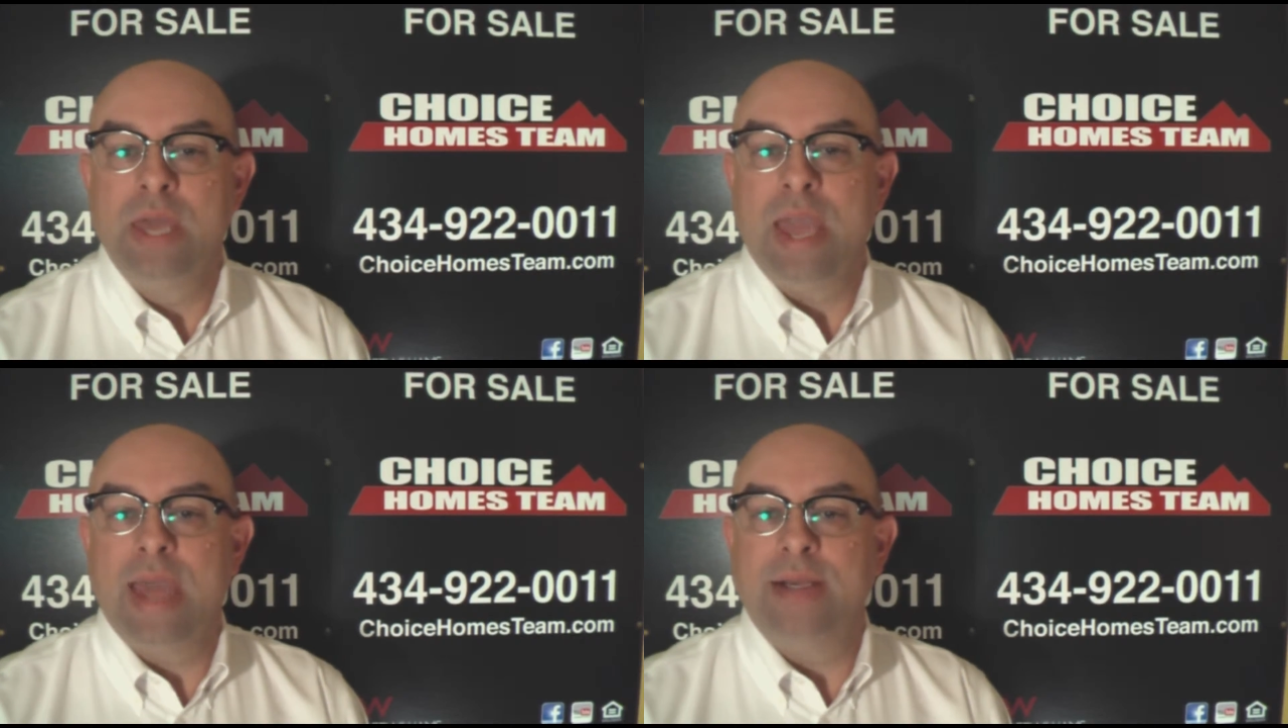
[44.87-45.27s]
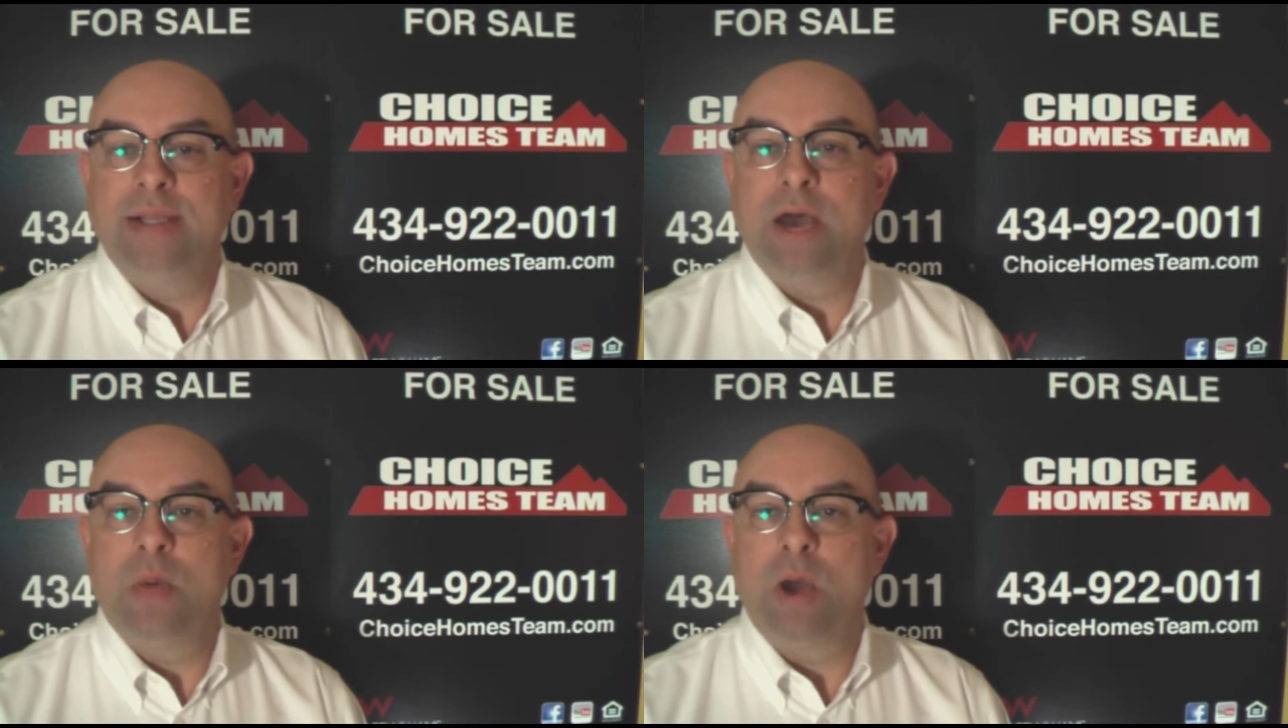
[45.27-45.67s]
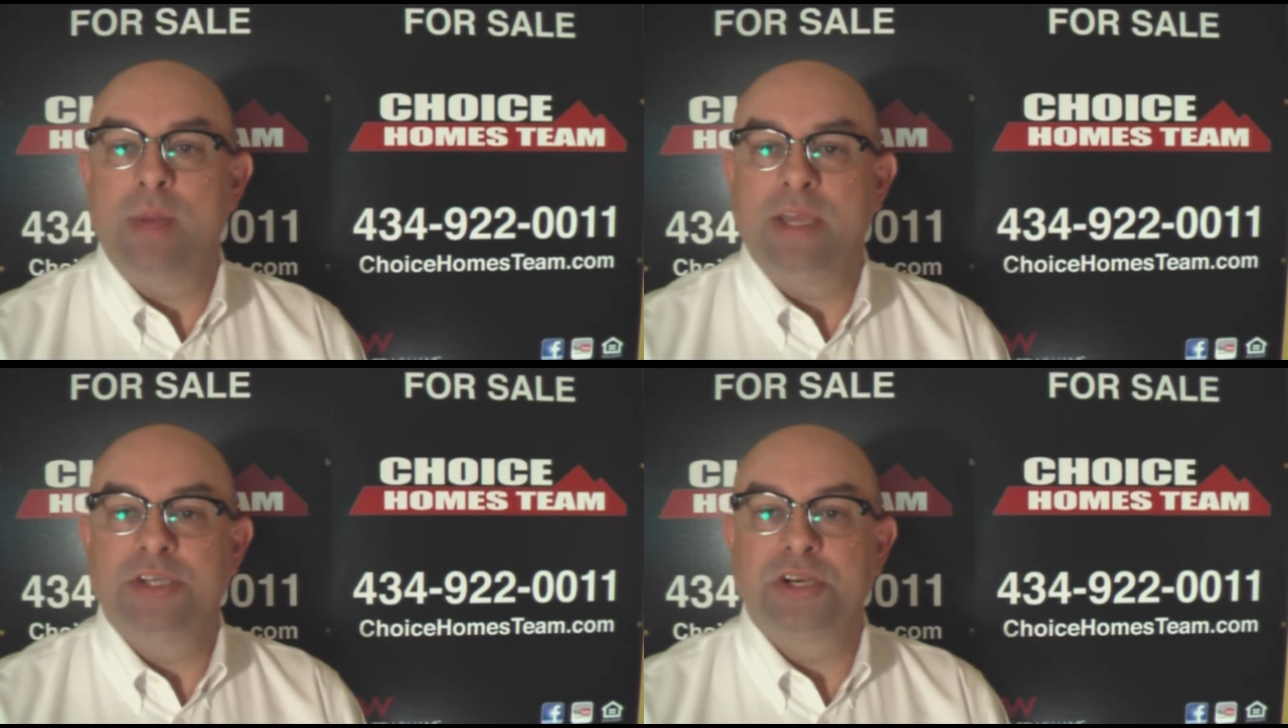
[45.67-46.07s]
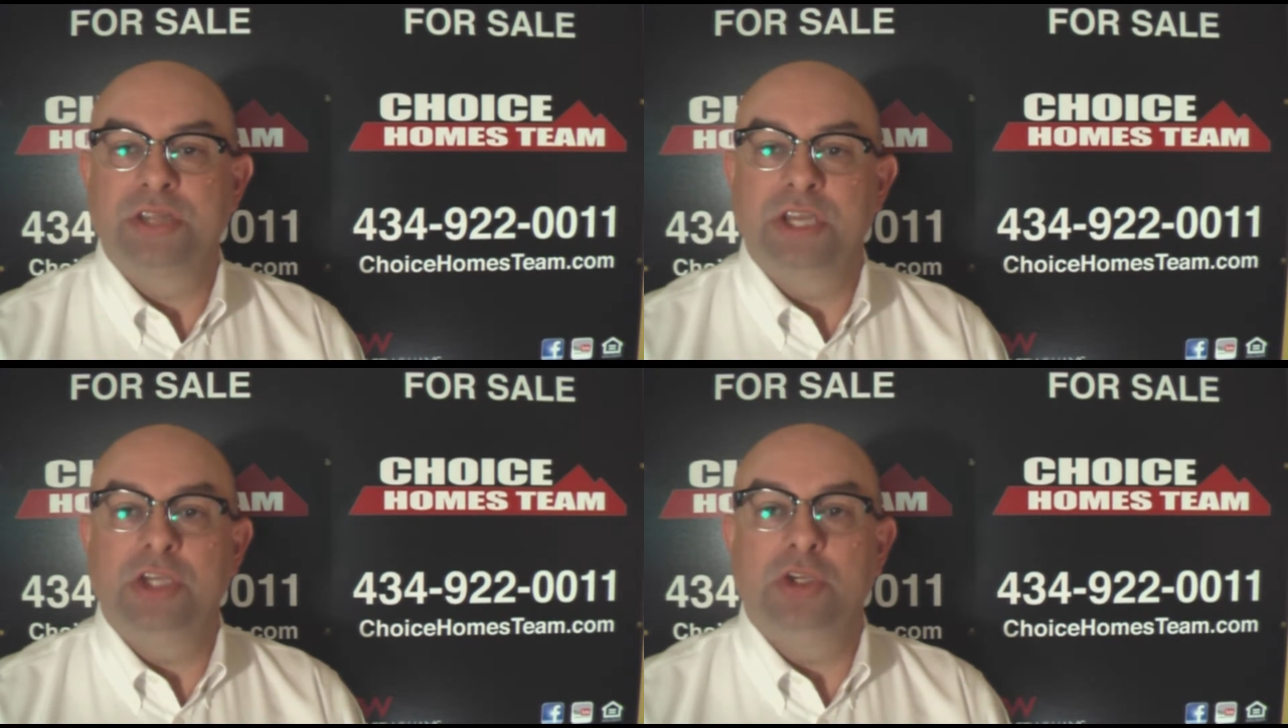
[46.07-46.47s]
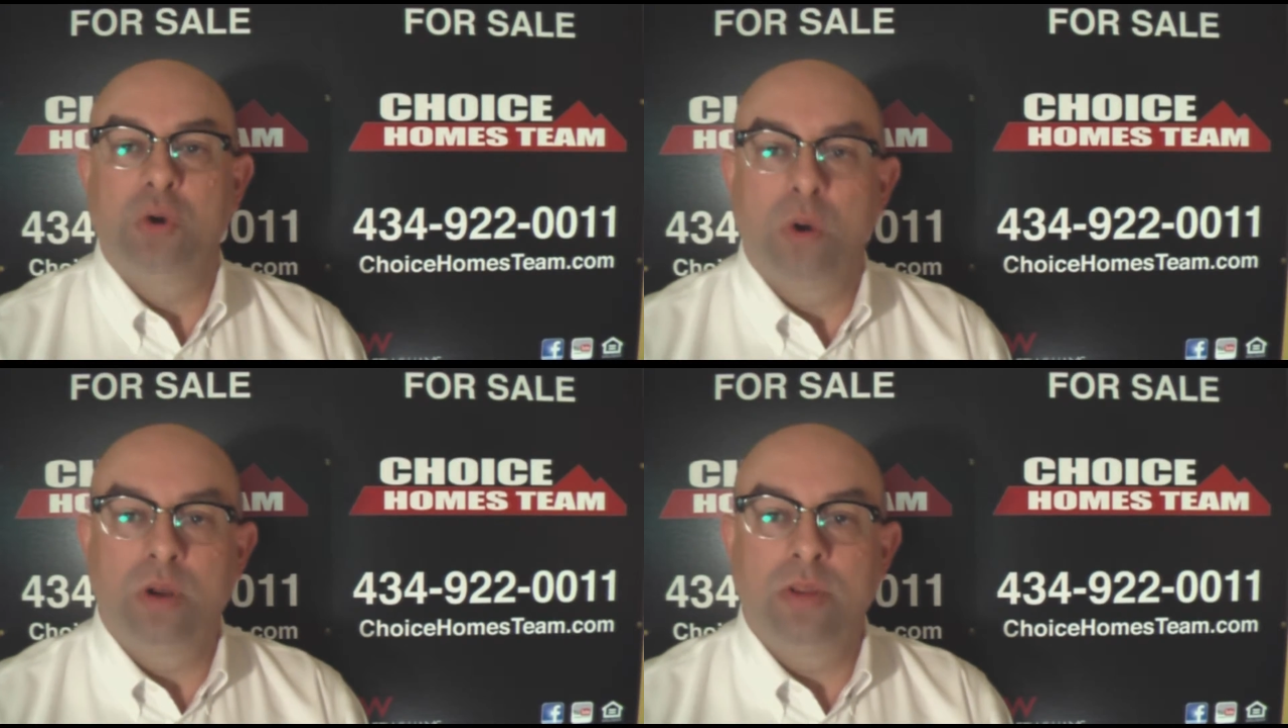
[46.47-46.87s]
and want to make sure that
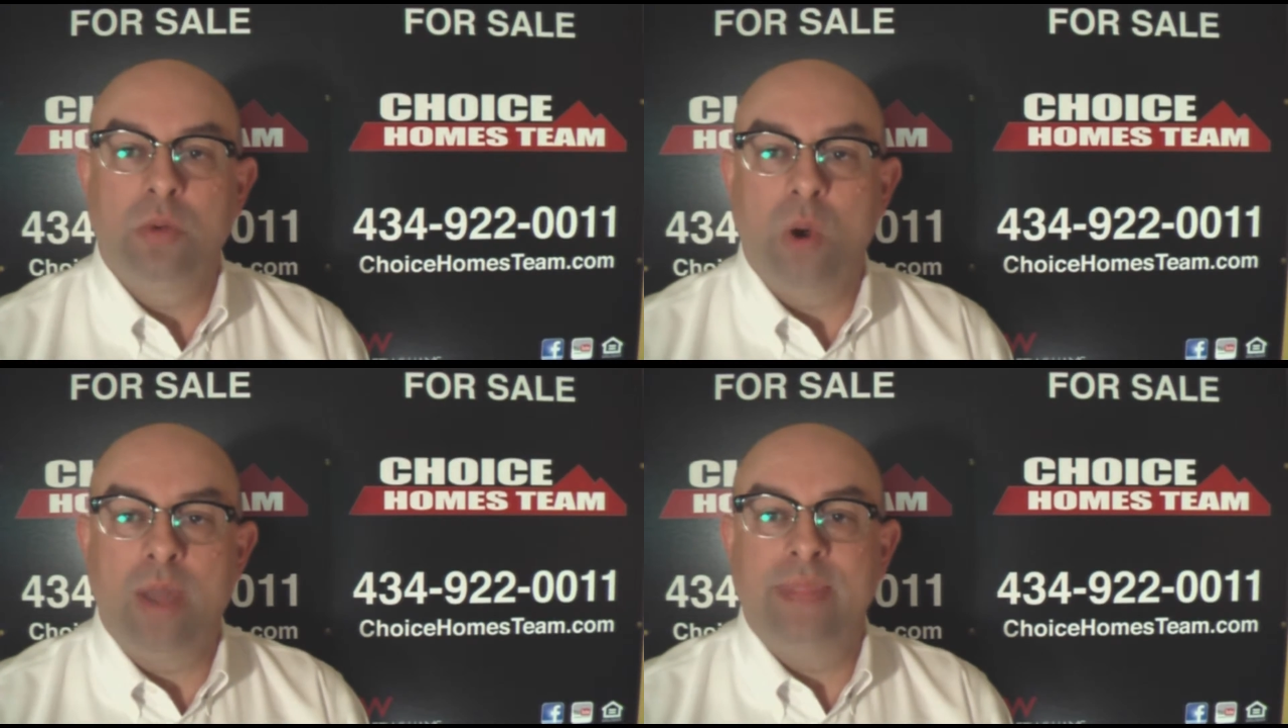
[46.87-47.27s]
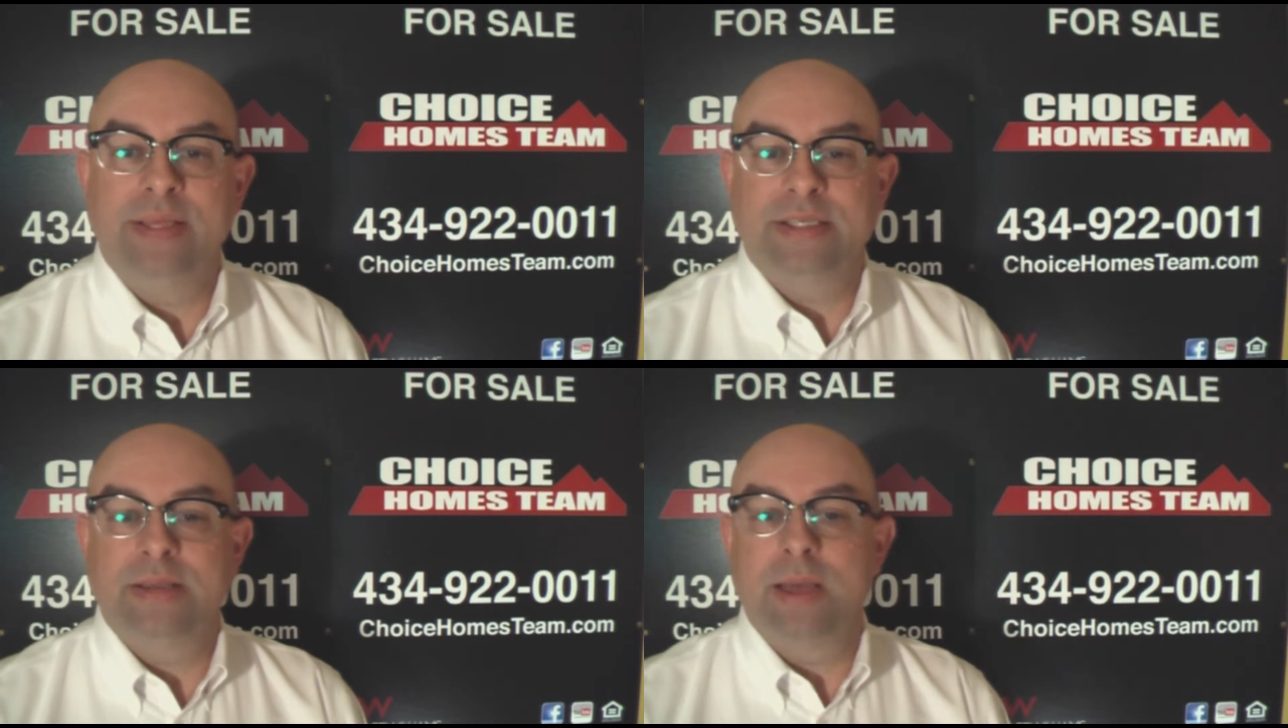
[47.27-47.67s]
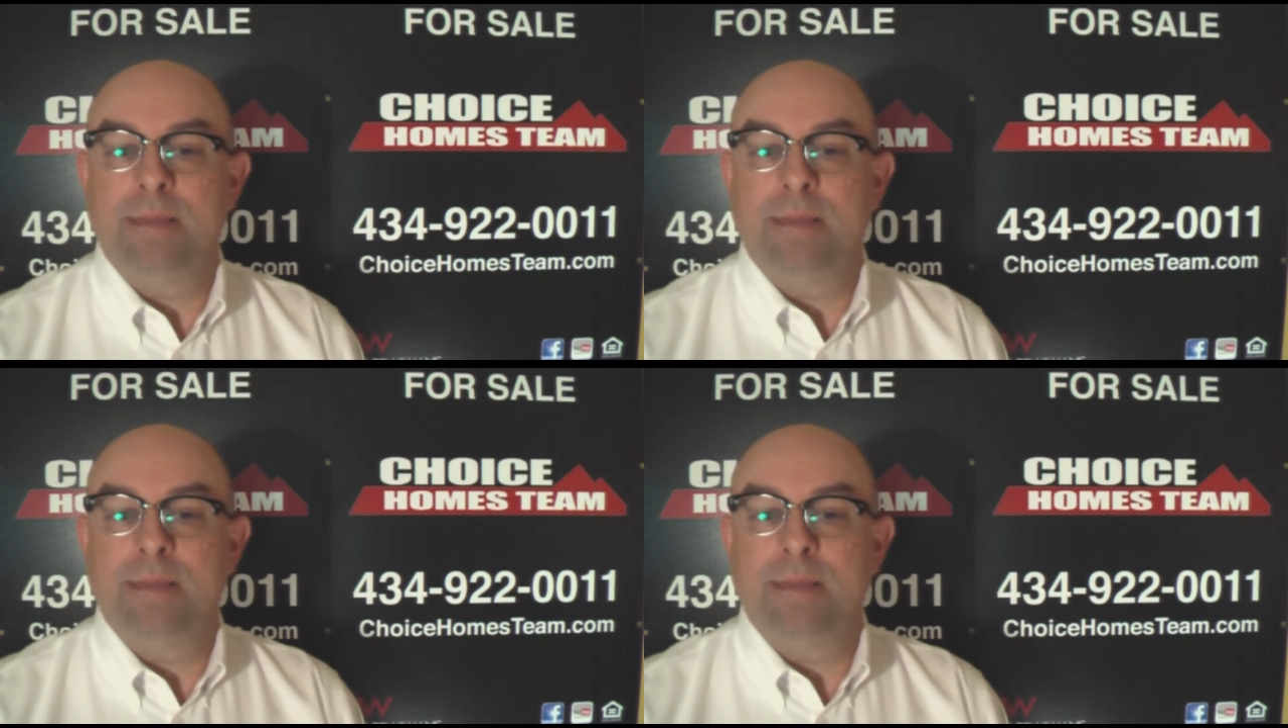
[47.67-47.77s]
you're the one that's